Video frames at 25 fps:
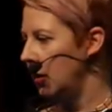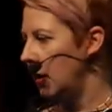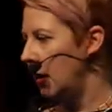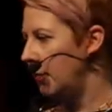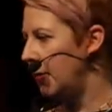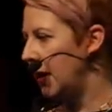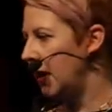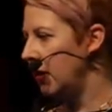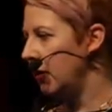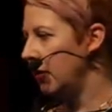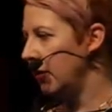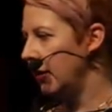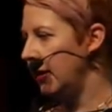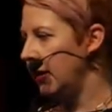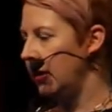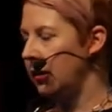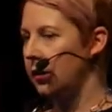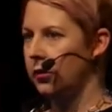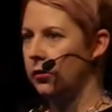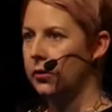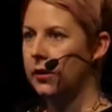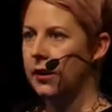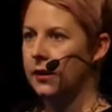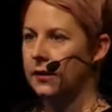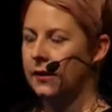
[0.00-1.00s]
Apparently,
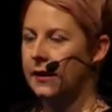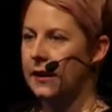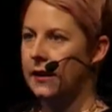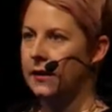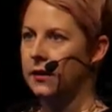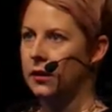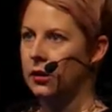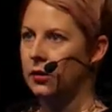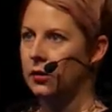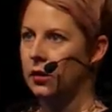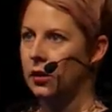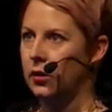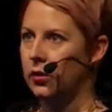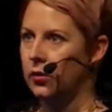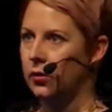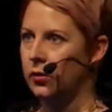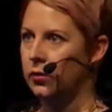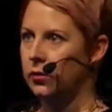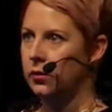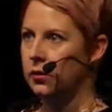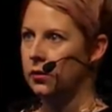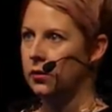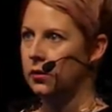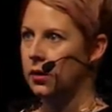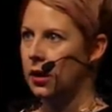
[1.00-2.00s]
you can get your
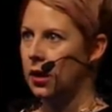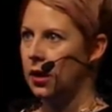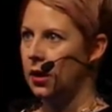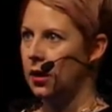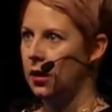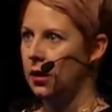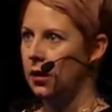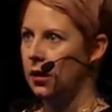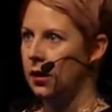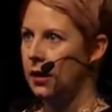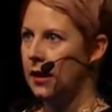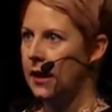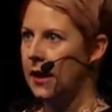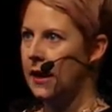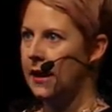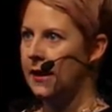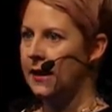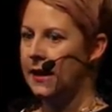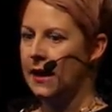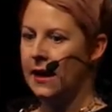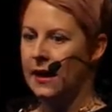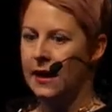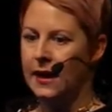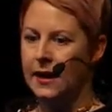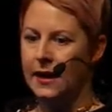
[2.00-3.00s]
own uh,
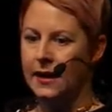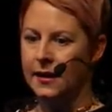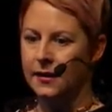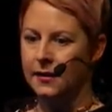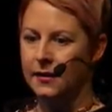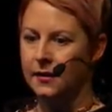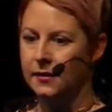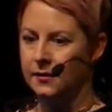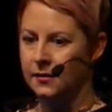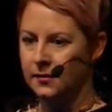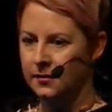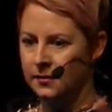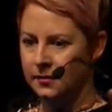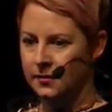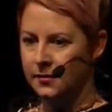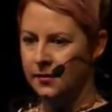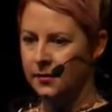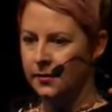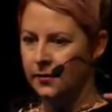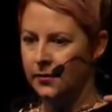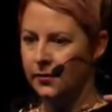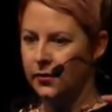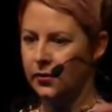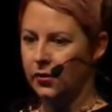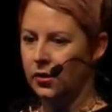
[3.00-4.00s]
AI,
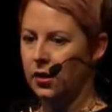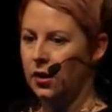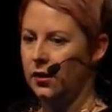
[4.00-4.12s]
so